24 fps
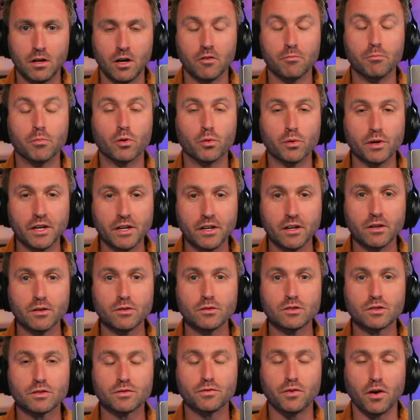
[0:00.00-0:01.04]
of
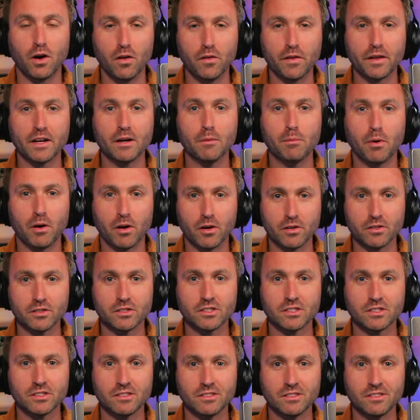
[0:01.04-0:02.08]
burritos falling
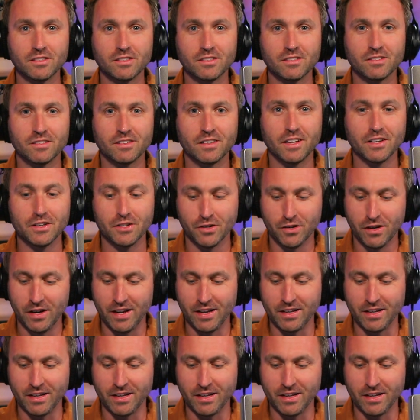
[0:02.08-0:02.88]
apart in your